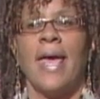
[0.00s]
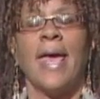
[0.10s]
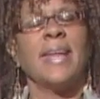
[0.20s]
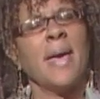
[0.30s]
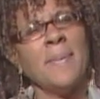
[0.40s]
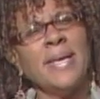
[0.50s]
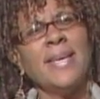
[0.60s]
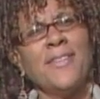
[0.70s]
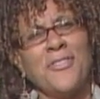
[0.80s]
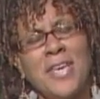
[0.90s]
And I
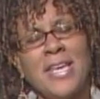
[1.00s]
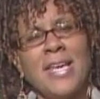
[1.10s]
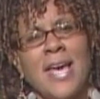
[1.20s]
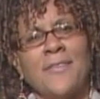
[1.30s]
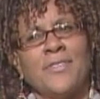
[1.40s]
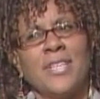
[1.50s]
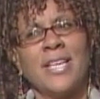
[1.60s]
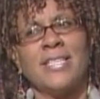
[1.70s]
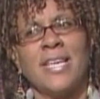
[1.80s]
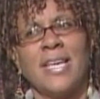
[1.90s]
began thinking after
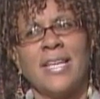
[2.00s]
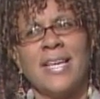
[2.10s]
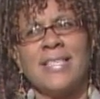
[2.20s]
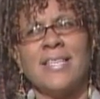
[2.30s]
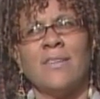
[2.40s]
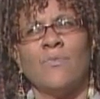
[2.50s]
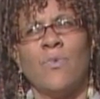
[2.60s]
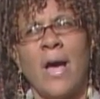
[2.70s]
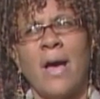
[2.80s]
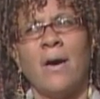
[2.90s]
that day, and I said,
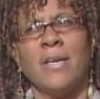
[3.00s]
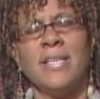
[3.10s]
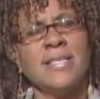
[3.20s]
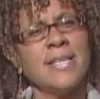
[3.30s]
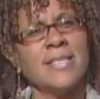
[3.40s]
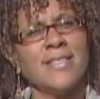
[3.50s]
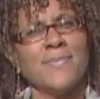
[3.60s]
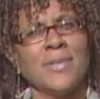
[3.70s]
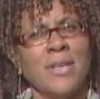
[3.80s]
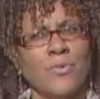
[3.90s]
wow, he said
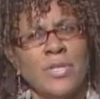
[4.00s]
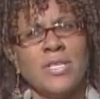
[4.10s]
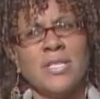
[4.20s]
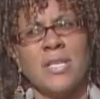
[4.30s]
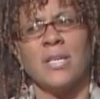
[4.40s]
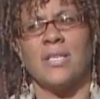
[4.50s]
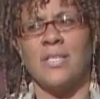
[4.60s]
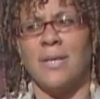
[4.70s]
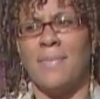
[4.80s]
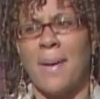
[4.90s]
something that really stuck
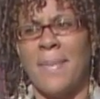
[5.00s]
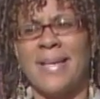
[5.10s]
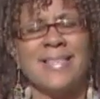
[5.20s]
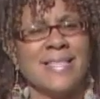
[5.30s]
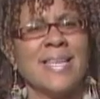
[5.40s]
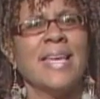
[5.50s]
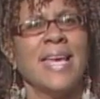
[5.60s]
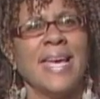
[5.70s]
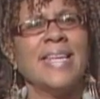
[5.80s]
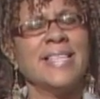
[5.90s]
in my mind.
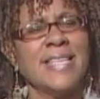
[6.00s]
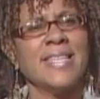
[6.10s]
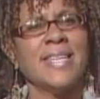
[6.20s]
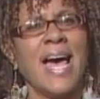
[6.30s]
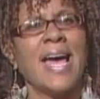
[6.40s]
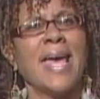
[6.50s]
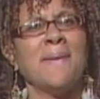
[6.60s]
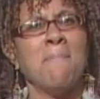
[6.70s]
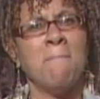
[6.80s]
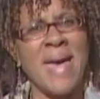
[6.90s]
And he said that I
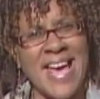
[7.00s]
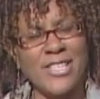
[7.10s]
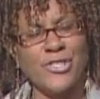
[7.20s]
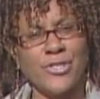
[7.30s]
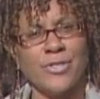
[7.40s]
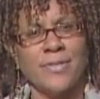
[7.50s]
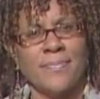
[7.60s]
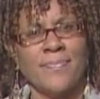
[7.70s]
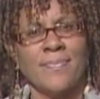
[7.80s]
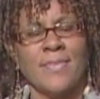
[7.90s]
had mastered
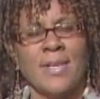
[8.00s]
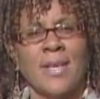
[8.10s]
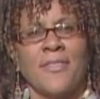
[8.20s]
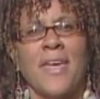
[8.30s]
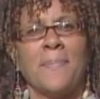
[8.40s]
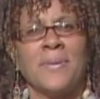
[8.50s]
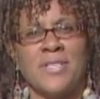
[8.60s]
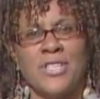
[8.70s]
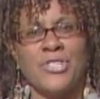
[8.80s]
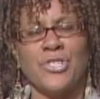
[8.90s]
that
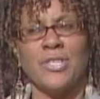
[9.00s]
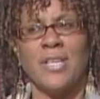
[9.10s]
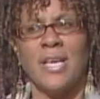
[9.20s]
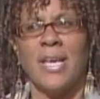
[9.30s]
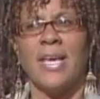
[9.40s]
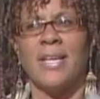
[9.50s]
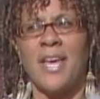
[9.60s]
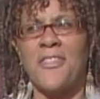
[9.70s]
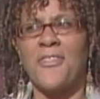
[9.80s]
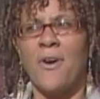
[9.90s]
position. And
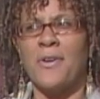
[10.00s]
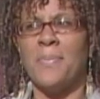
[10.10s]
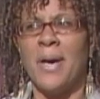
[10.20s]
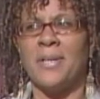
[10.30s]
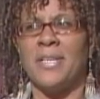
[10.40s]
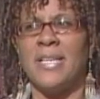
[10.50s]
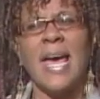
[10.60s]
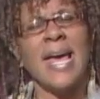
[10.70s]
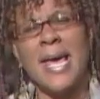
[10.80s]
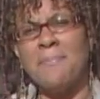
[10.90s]
I thought about it, and
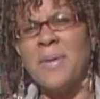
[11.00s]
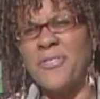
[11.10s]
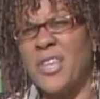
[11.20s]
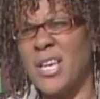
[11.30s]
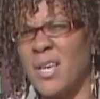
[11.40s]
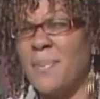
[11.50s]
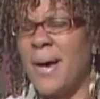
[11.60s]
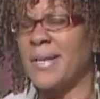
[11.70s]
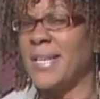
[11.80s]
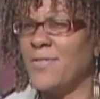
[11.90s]
I had been thinking
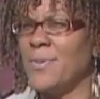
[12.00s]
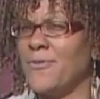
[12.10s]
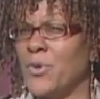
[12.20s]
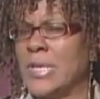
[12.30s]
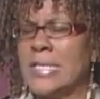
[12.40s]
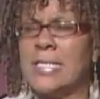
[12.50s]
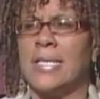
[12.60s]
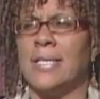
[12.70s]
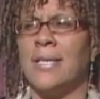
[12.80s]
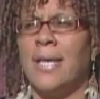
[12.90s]
about it even before he
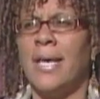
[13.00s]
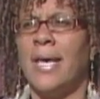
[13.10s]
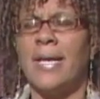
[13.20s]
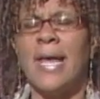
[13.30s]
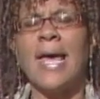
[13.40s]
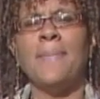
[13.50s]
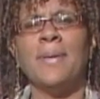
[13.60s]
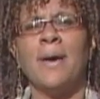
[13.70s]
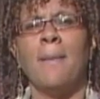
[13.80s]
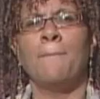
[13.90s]
said it. And I had
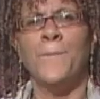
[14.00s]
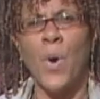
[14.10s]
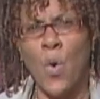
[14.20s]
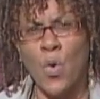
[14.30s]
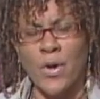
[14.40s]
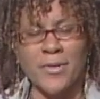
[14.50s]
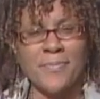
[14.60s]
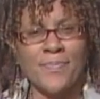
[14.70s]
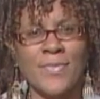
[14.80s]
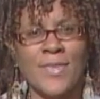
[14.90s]
become bored
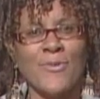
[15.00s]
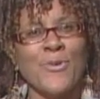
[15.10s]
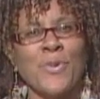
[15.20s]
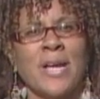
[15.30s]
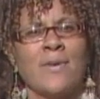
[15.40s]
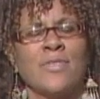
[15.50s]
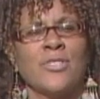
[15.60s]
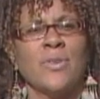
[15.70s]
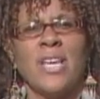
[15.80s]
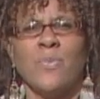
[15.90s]
with what I was
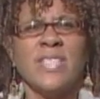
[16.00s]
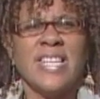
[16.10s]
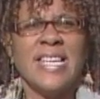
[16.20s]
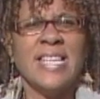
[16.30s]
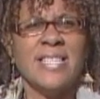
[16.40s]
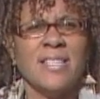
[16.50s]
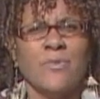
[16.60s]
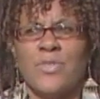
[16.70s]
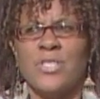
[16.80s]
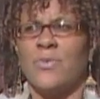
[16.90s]
doing. It was easy. It
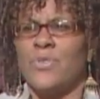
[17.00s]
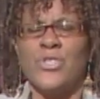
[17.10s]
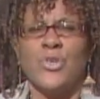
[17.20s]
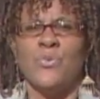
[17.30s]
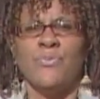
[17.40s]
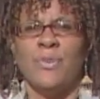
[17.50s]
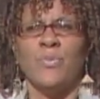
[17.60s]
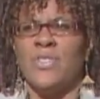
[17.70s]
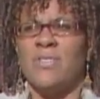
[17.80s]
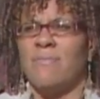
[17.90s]
was, it was too, it
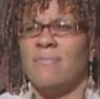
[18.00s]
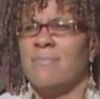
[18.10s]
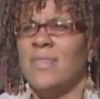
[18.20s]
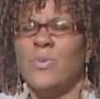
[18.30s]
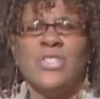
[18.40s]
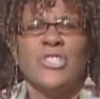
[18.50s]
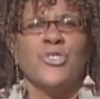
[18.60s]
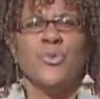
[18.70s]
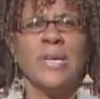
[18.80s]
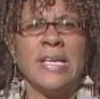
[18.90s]
was it was just
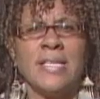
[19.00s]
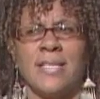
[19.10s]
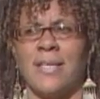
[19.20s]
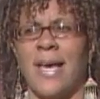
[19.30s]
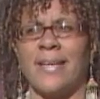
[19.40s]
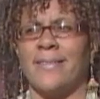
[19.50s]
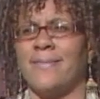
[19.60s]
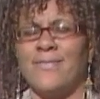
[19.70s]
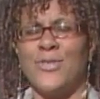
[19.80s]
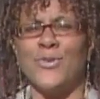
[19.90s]
too easy. I could
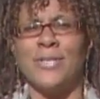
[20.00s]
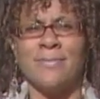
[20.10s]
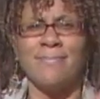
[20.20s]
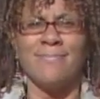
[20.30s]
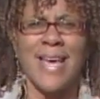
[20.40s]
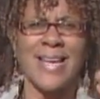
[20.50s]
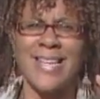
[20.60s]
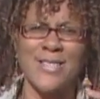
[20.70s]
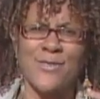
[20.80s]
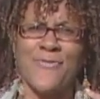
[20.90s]
do it, I could
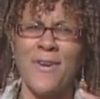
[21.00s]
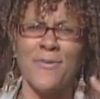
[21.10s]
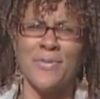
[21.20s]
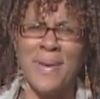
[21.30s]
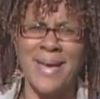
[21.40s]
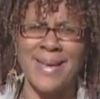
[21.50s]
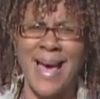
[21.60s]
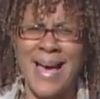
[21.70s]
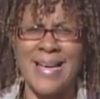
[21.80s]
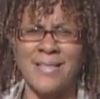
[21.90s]
answer the phone with my
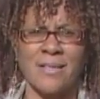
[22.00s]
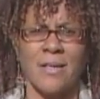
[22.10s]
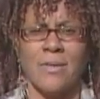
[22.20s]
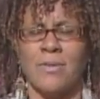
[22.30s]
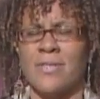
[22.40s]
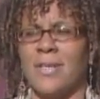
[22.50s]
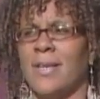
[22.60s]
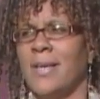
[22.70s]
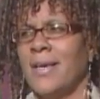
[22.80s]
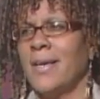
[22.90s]
eyes closed.
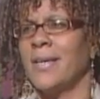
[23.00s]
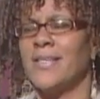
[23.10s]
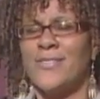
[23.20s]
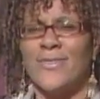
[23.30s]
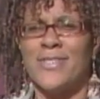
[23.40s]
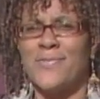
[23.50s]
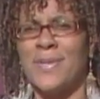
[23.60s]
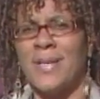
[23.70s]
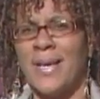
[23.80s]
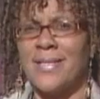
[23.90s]
And trust
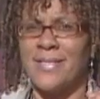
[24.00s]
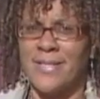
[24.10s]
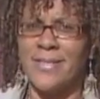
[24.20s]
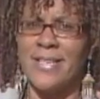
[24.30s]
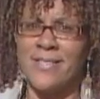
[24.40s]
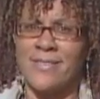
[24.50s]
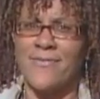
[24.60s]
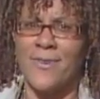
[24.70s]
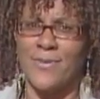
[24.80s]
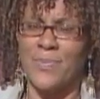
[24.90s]
me, I still answer the
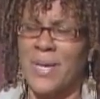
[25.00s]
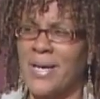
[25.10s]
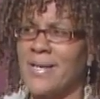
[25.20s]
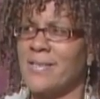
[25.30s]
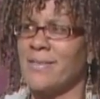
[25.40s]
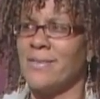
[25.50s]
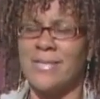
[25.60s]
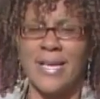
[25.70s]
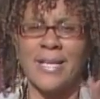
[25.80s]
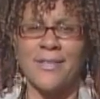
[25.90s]
phone with my eyes closed.
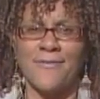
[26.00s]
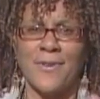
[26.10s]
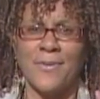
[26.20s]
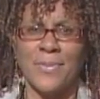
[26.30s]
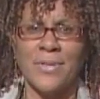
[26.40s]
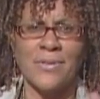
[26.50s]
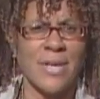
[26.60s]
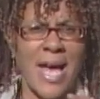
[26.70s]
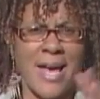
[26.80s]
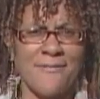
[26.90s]
And I got the phone bills,
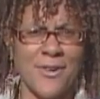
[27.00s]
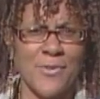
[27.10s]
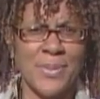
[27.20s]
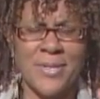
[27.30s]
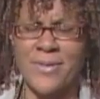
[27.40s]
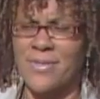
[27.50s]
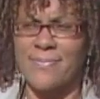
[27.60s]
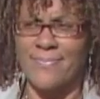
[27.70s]
high phone bills.